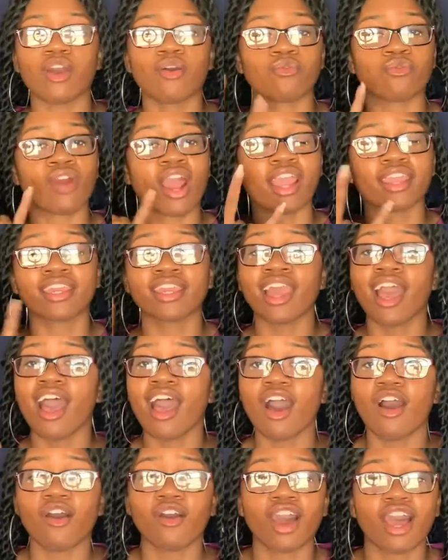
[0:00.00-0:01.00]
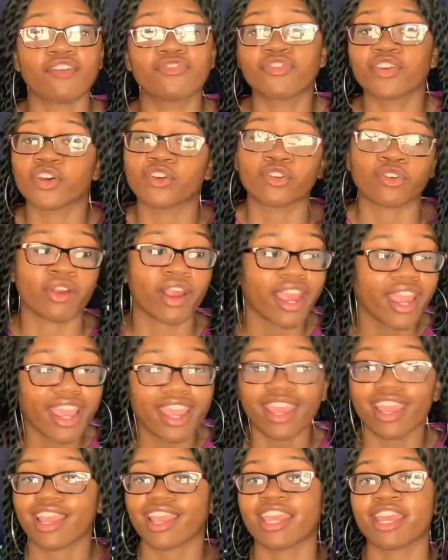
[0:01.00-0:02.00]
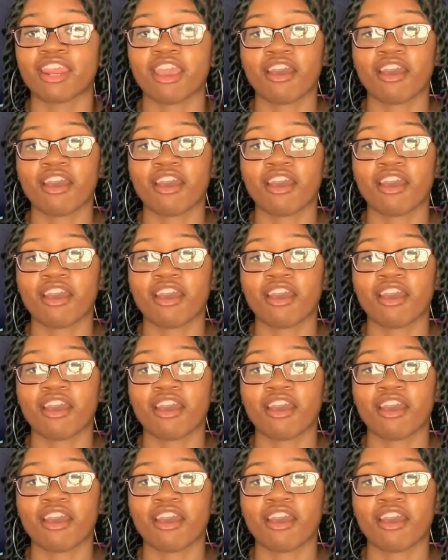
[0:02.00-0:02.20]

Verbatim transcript: rock out. I feel great, you know,